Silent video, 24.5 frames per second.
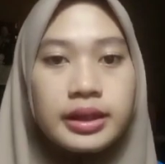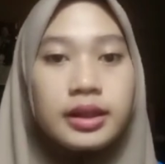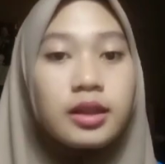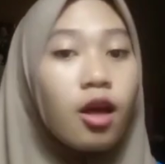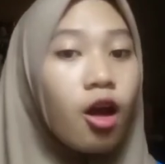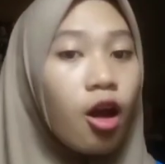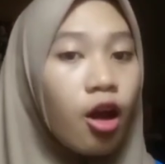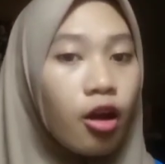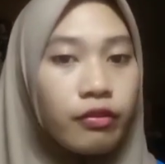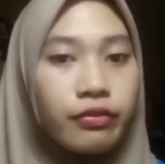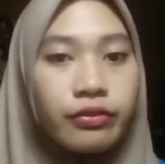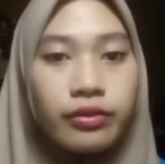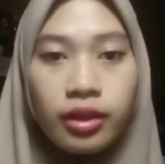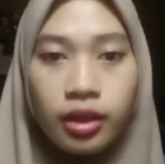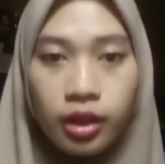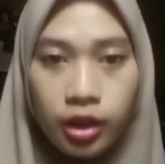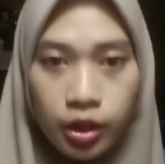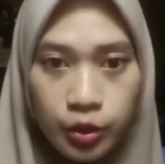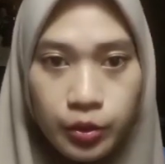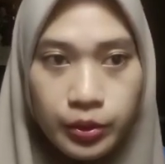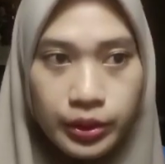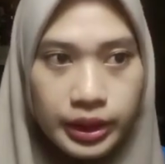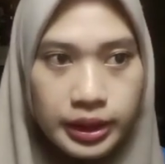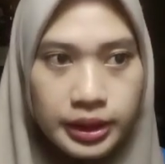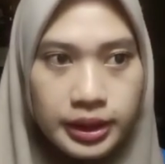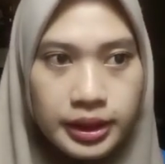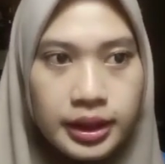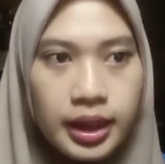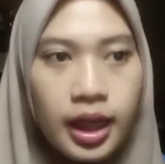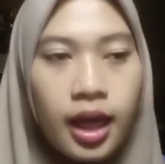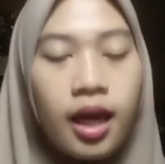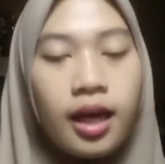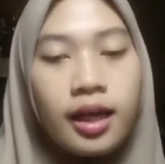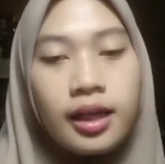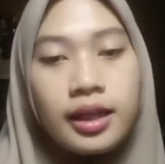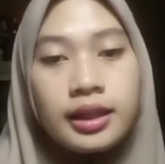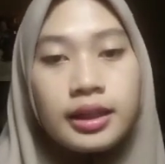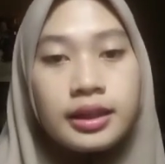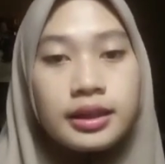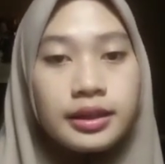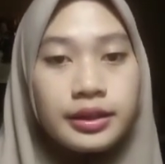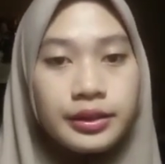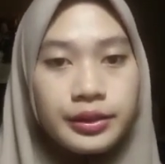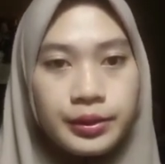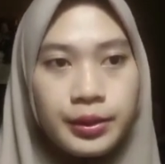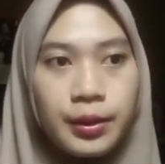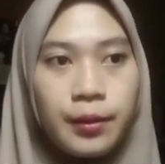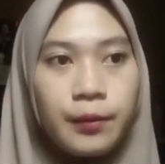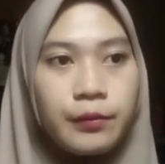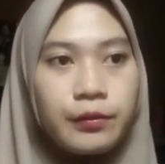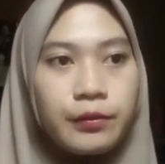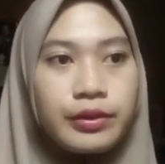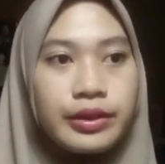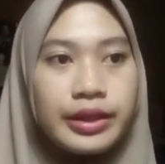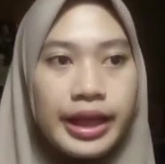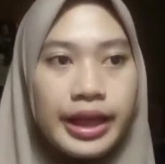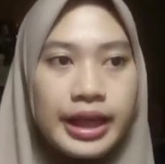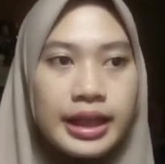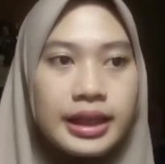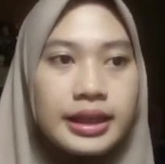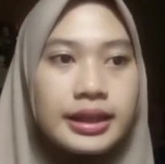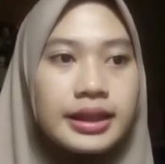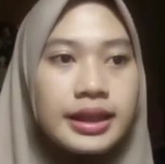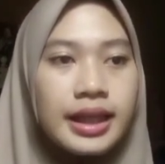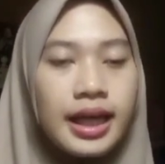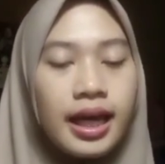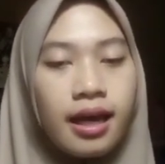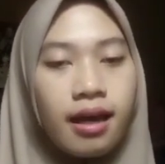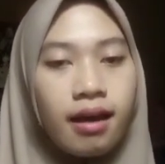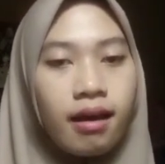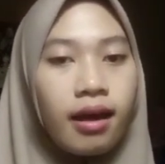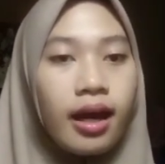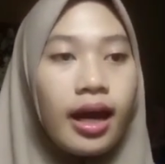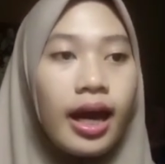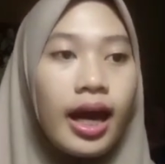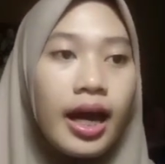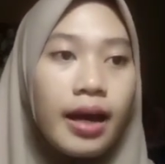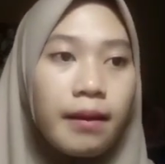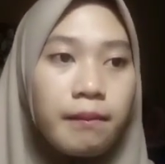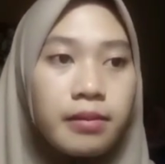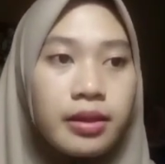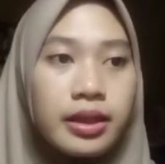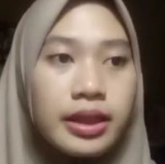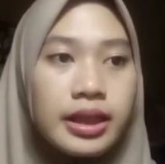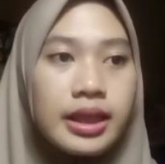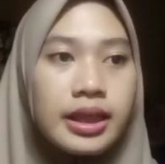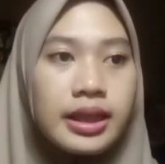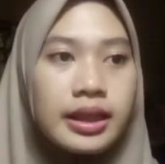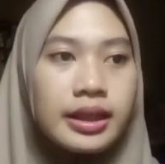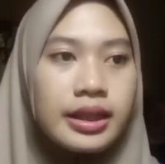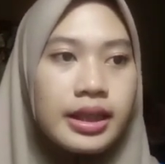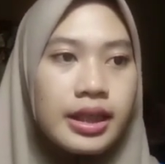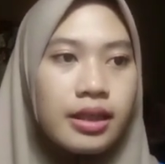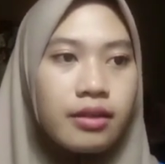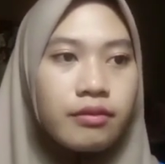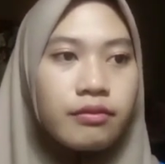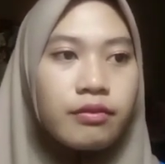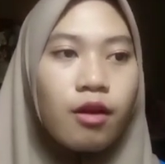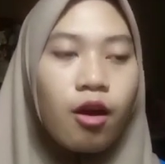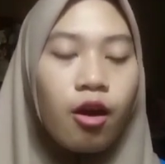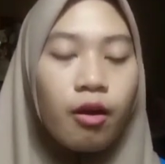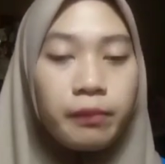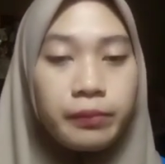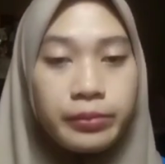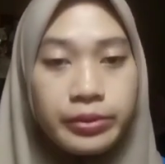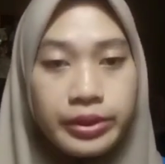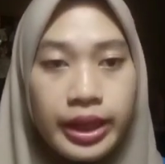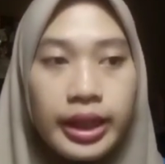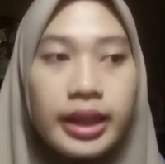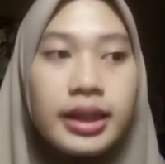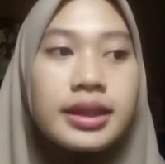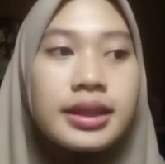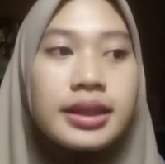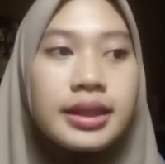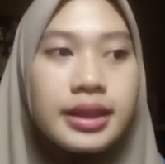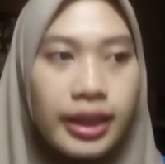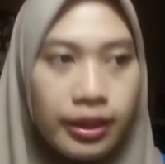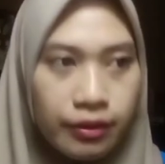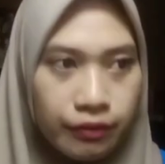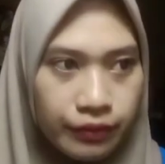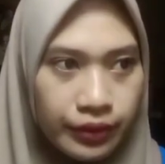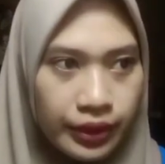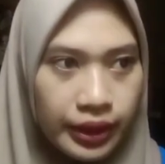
of luggage. So next, ablative object suffix.